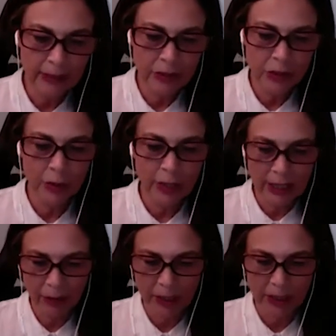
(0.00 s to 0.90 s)
your
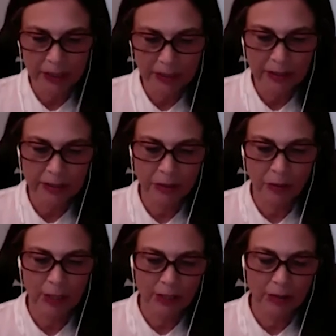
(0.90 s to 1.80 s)
career.
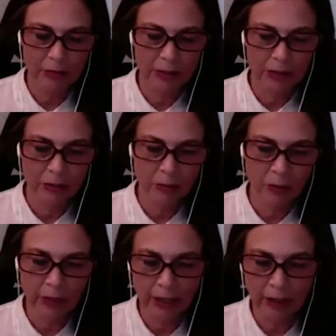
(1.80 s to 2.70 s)
So I know that you
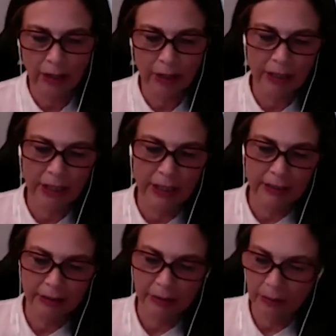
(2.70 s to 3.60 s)
work a lot
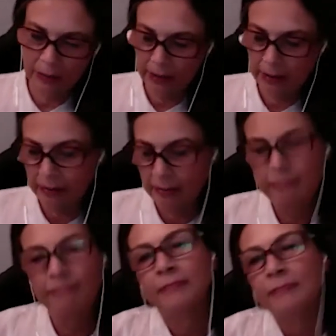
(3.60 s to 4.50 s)

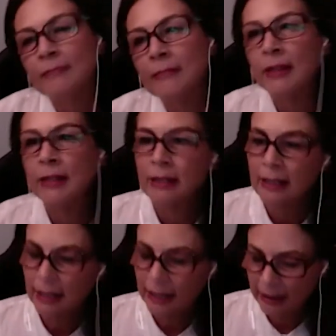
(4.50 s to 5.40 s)
in
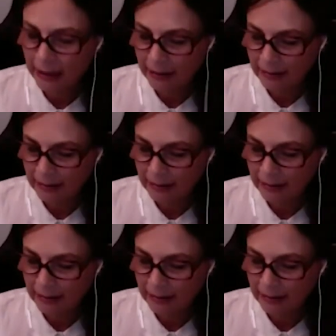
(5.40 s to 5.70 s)
kind of